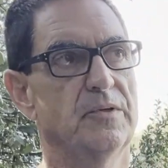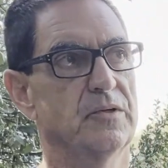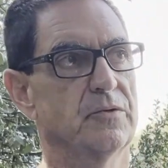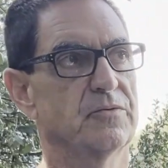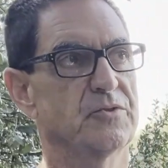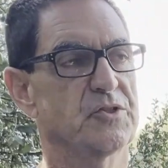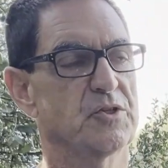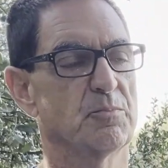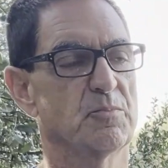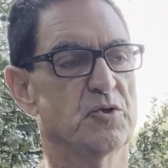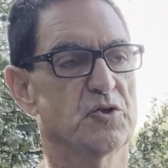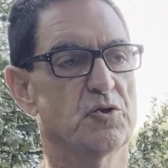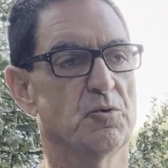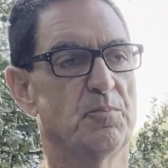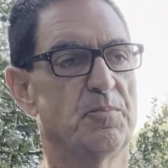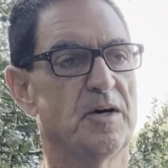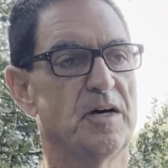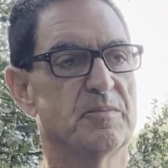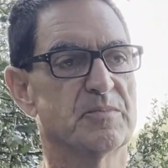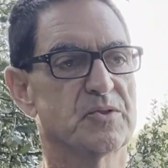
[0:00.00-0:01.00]
Submersible
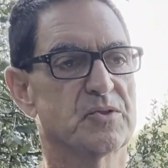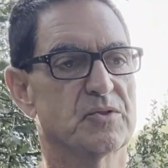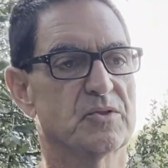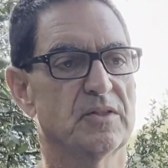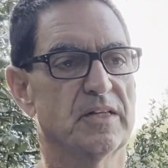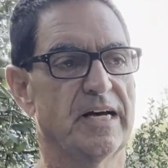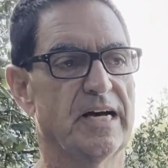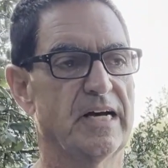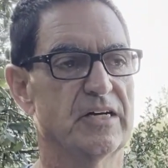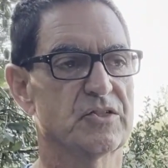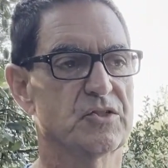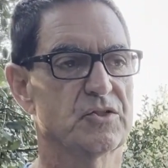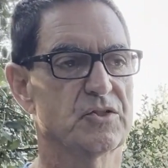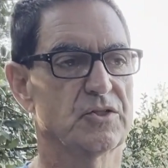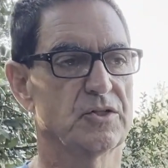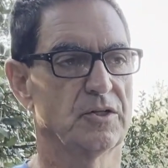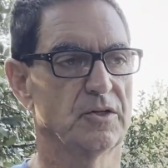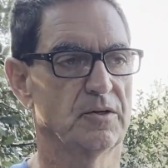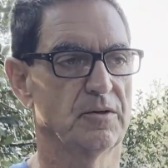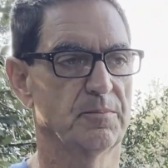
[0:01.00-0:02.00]
pumps last
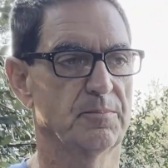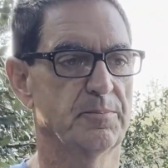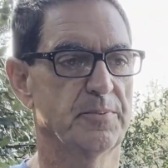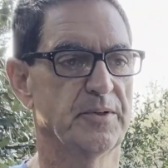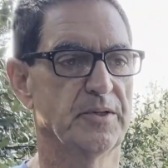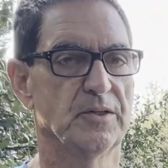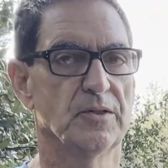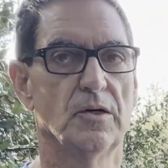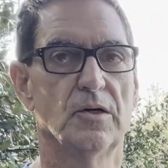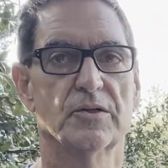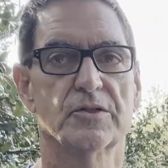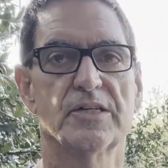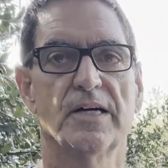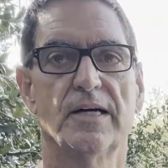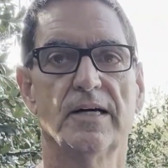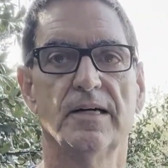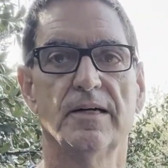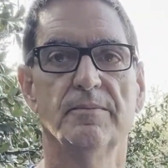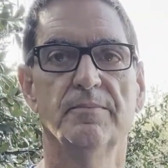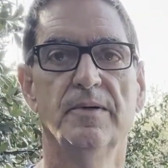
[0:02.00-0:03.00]
a pretty long
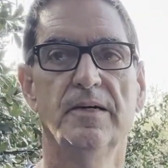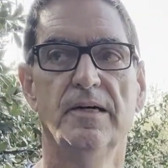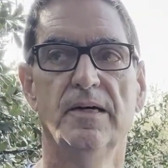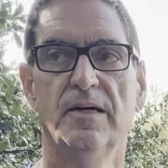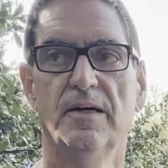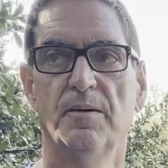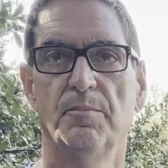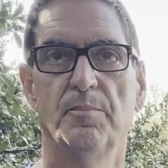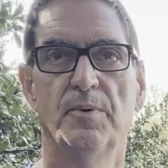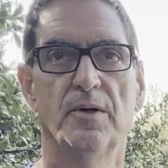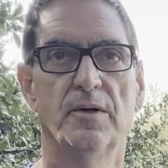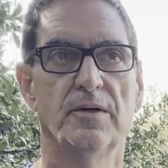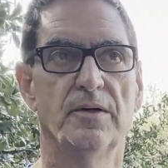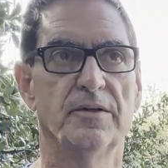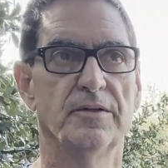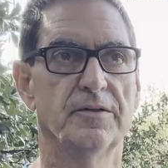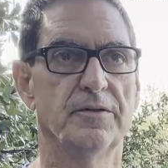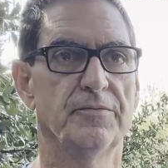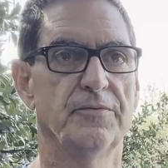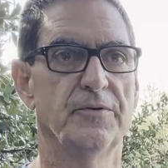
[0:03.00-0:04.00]
time, but
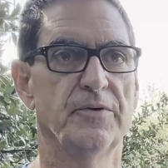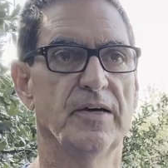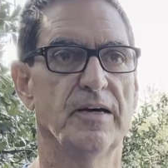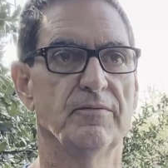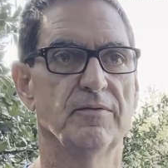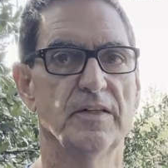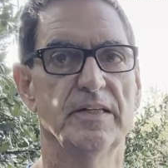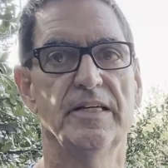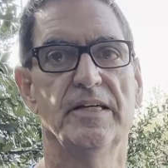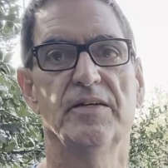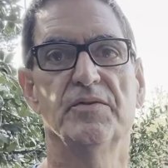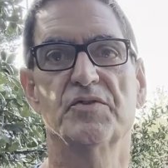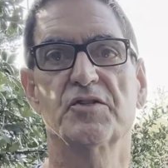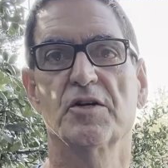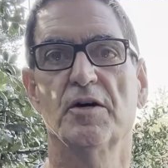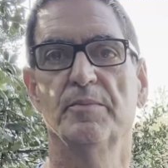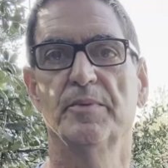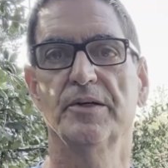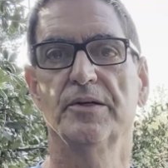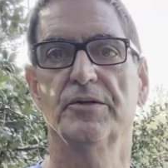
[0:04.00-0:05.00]
if you have leaves
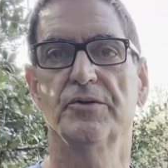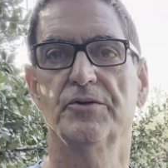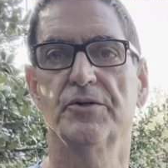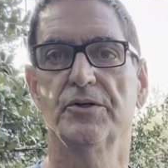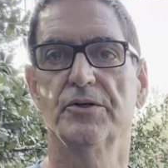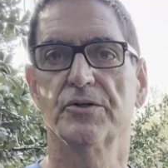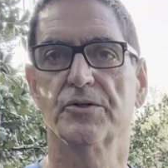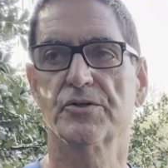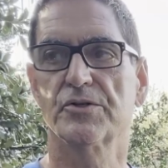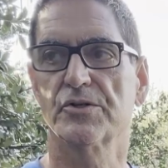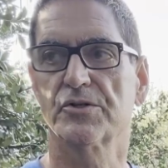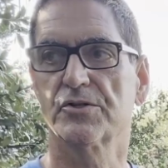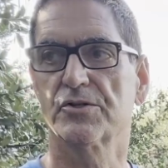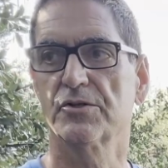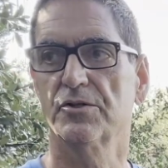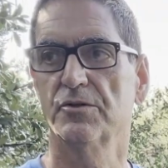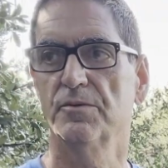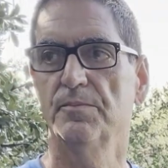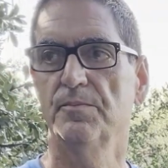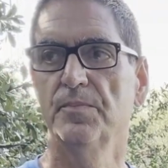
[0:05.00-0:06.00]
coming into your
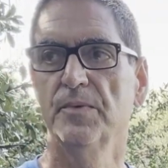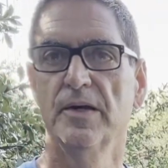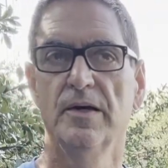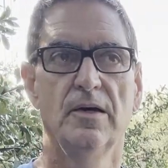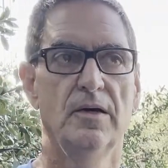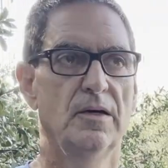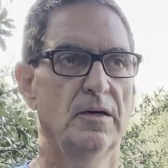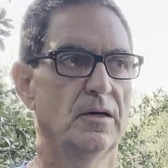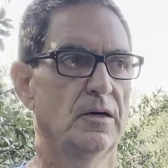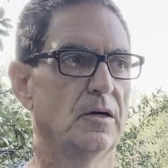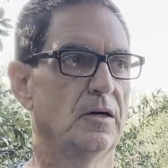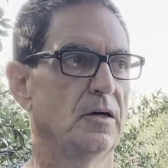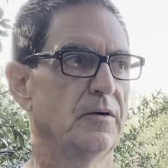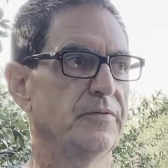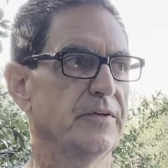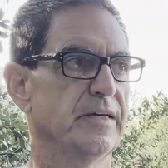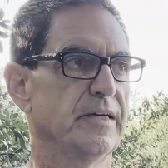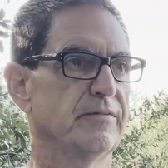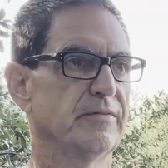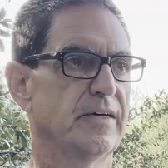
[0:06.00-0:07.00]
system, if
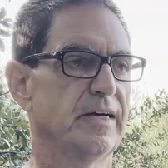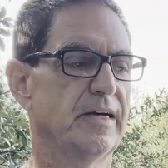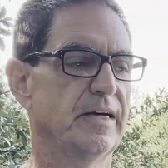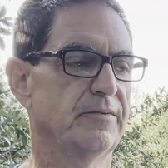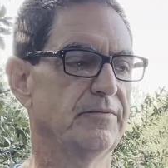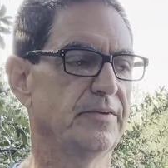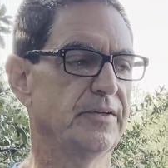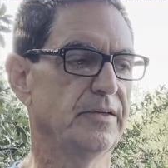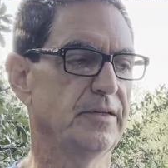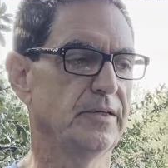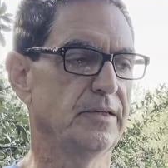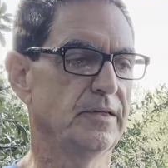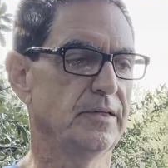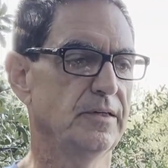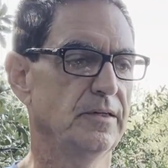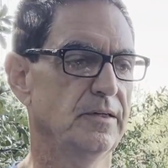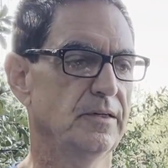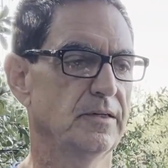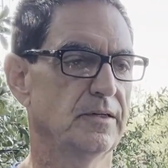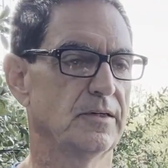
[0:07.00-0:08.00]
you have a heavy
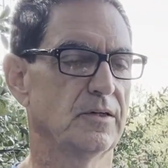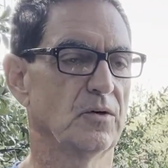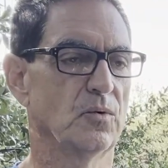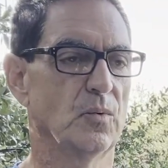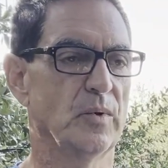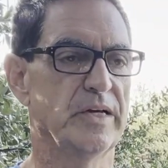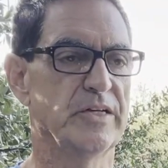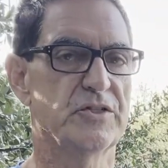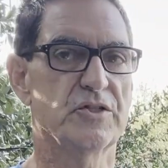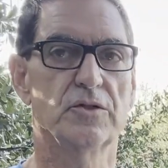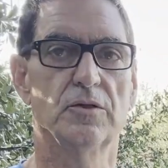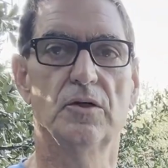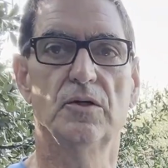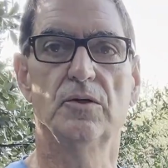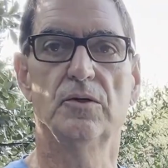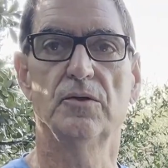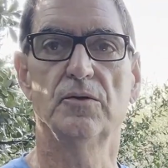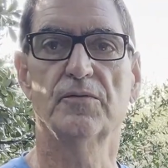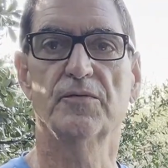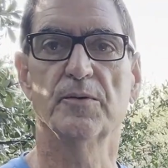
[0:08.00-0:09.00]
waste
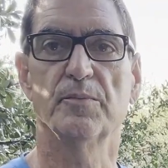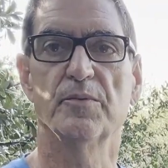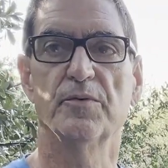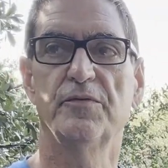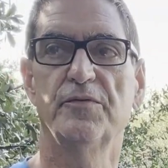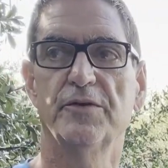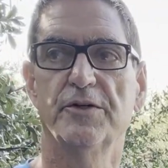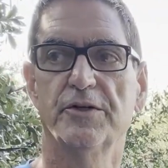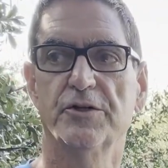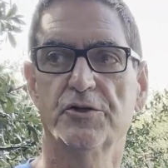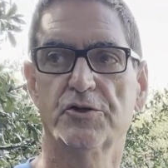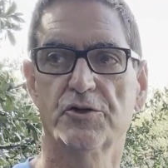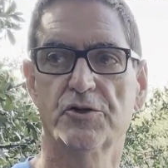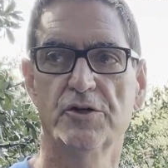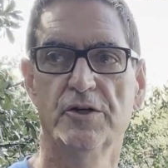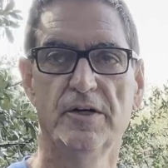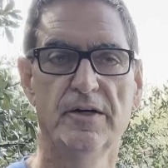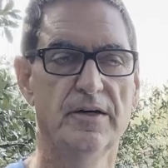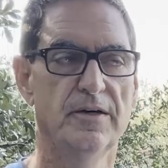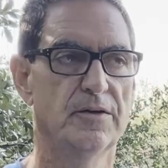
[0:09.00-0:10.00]
load from the fish,
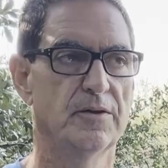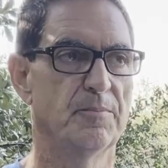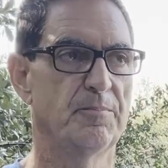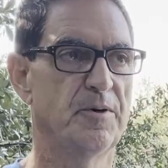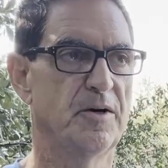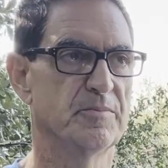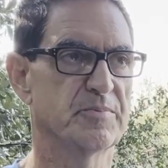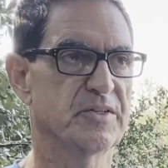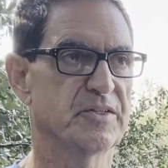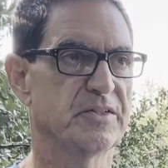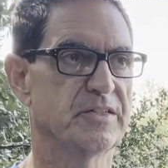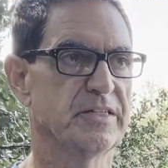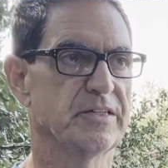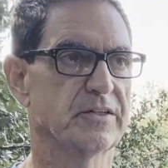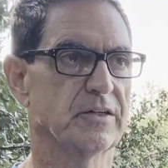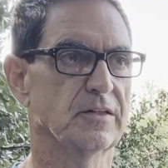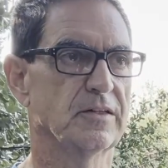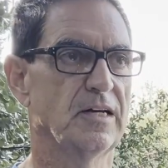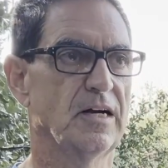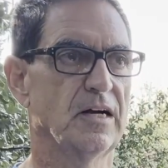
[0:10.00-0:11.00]
the pumps can tend
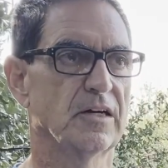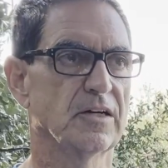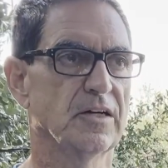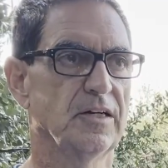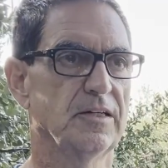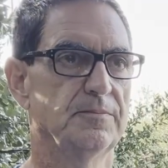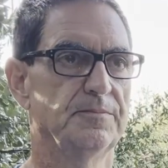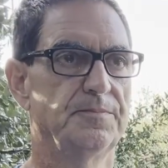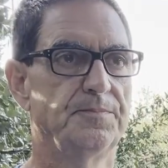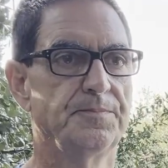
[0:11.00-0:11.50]
to clog up.